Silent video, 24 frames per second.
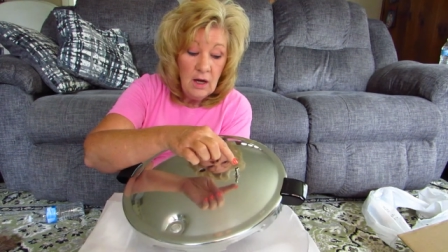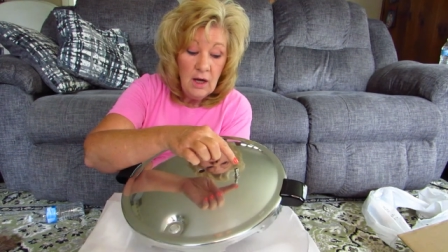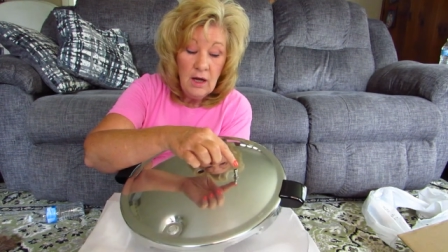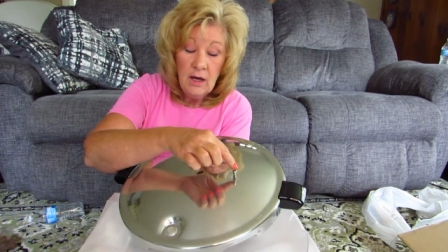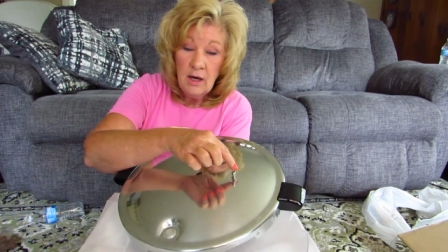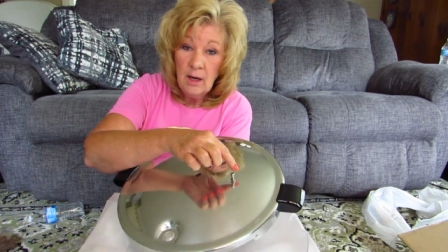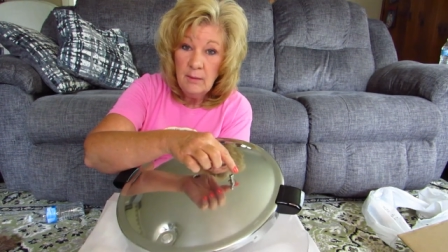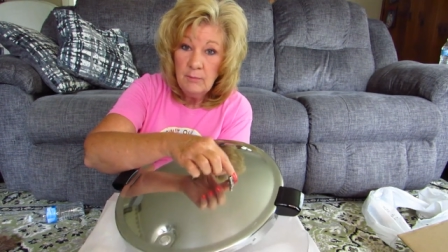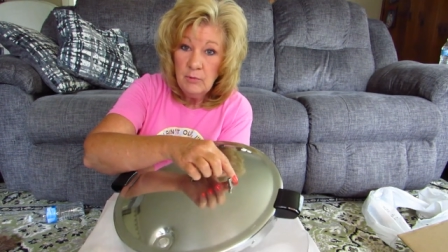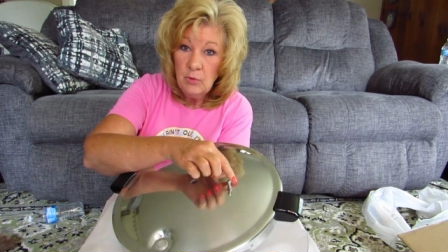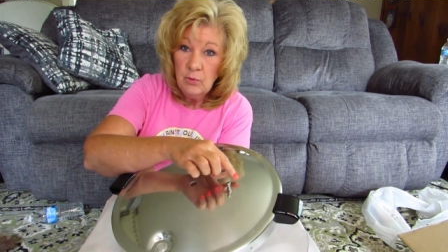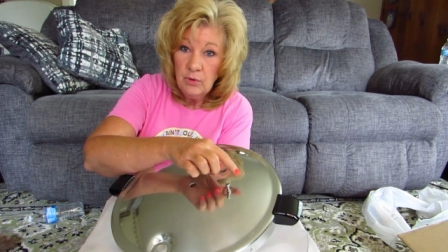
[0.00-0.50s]
and
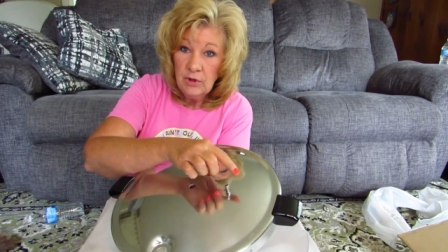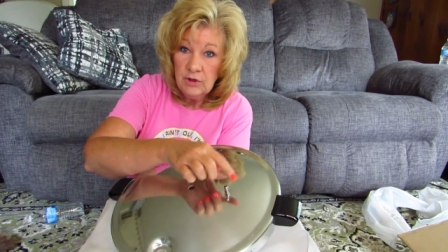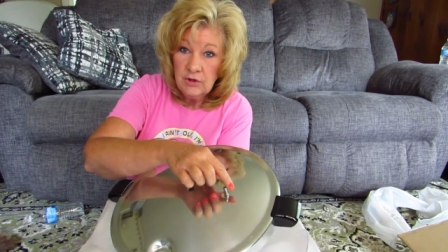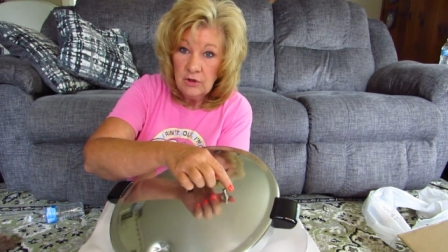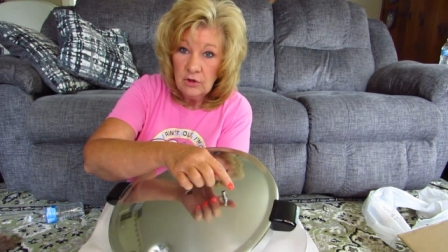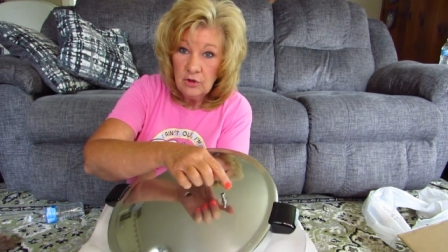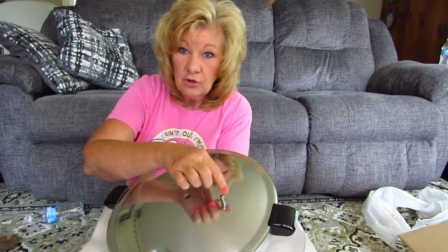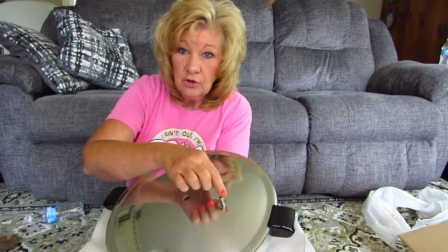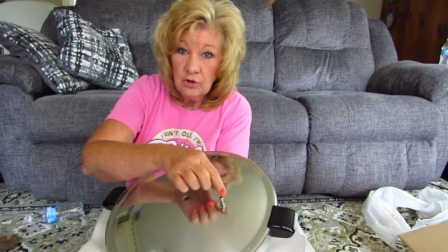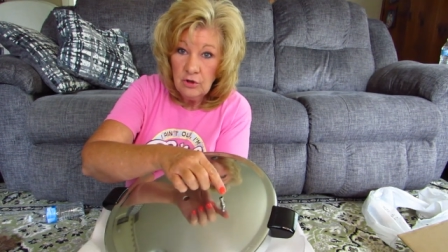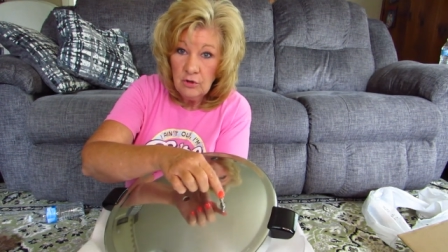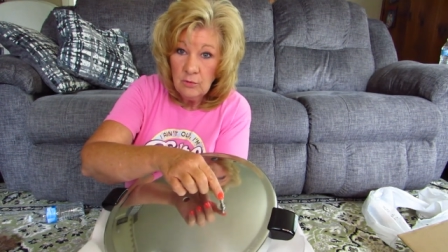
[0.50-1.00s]
I'm going to
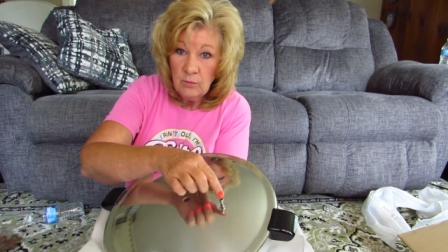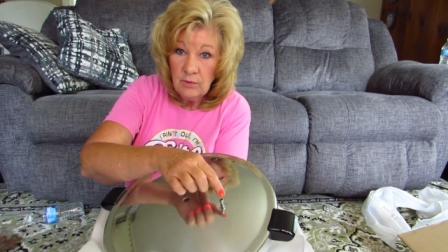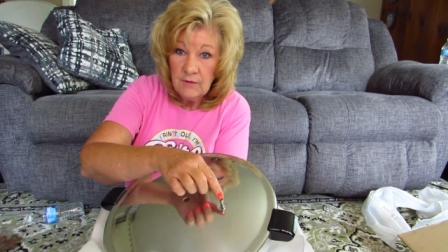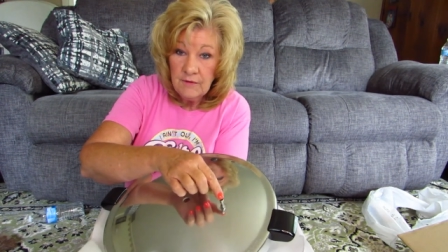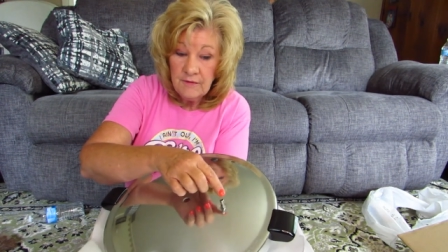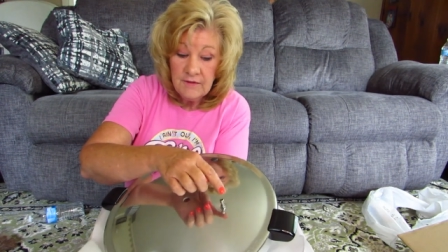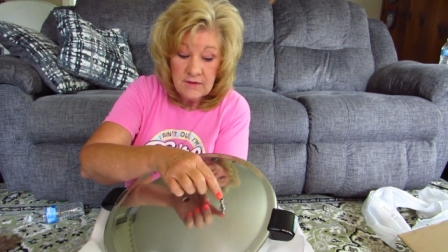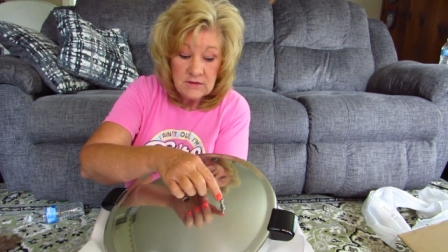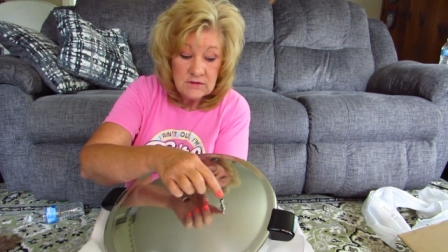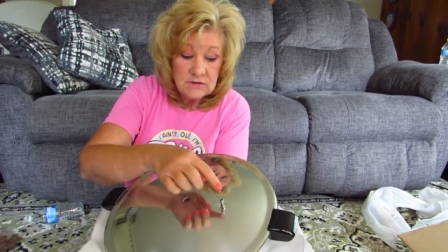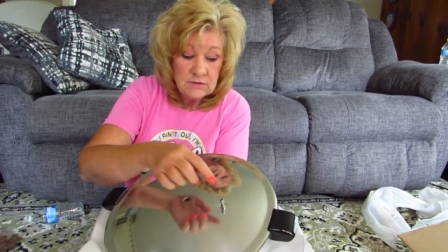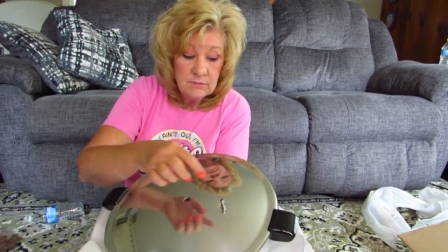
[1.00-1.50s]
learn what
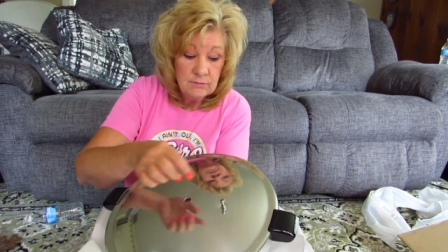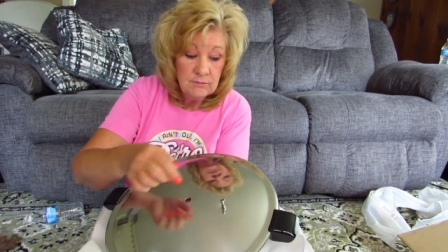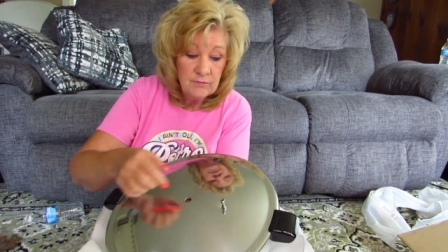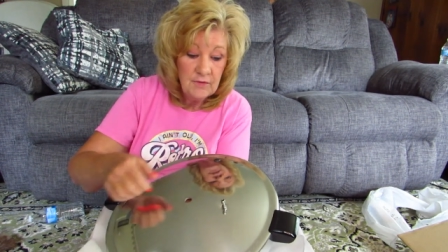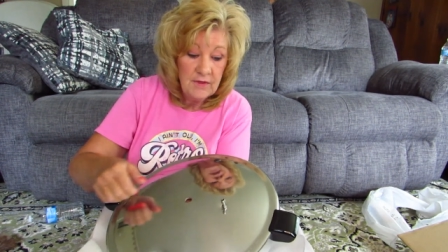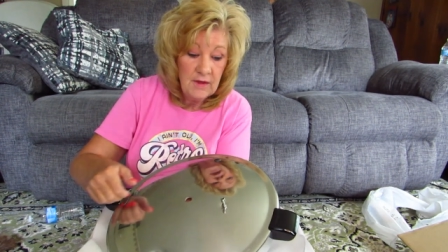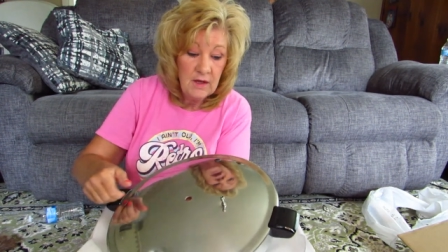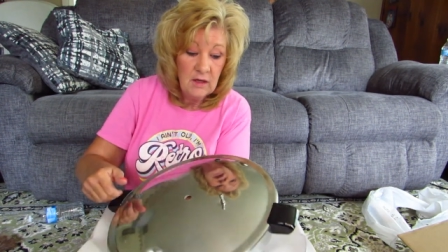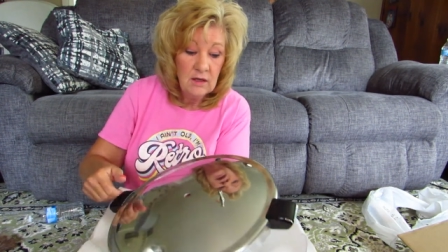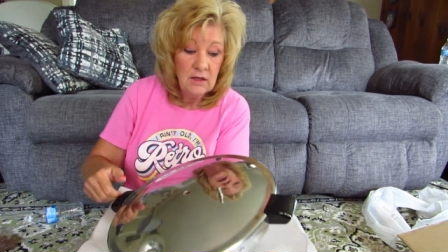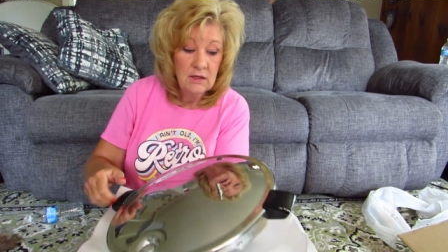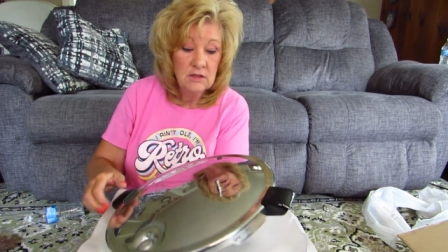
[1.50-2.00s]
this
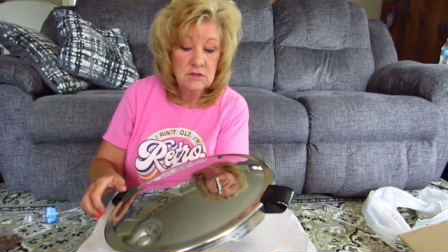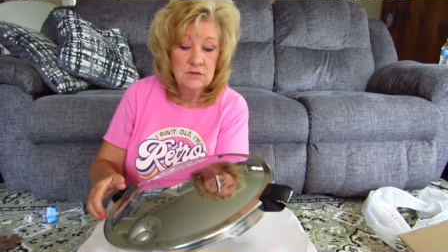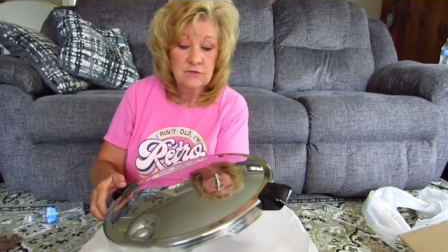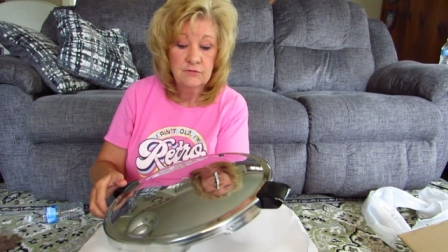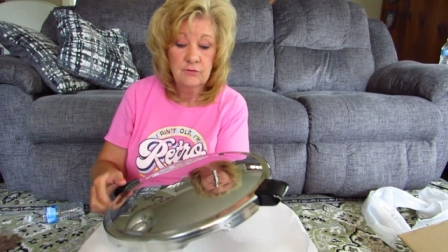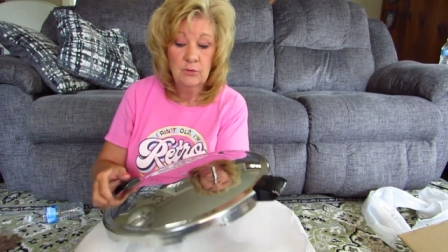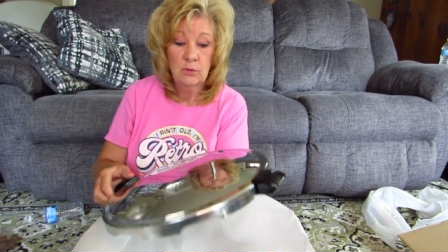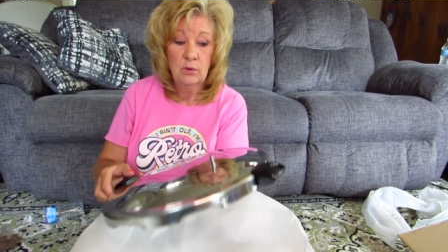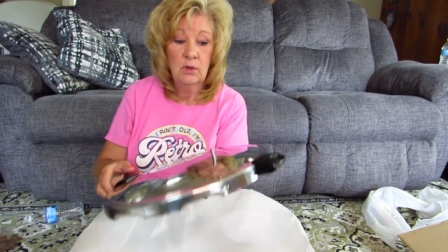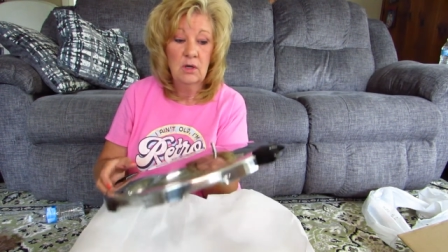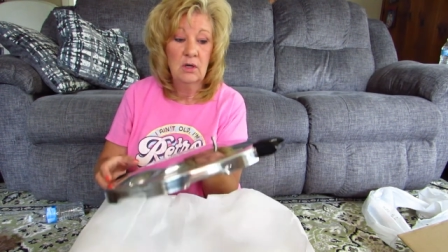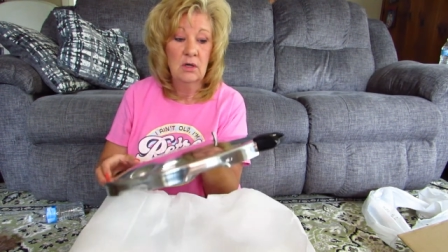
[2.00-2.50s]
thing is
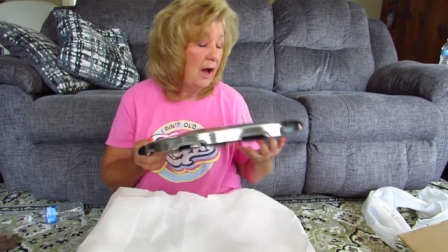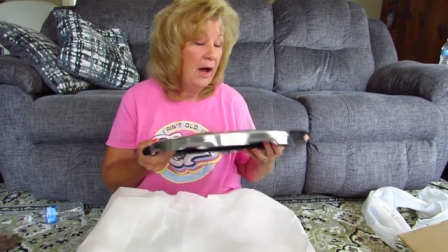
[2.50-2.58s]
for.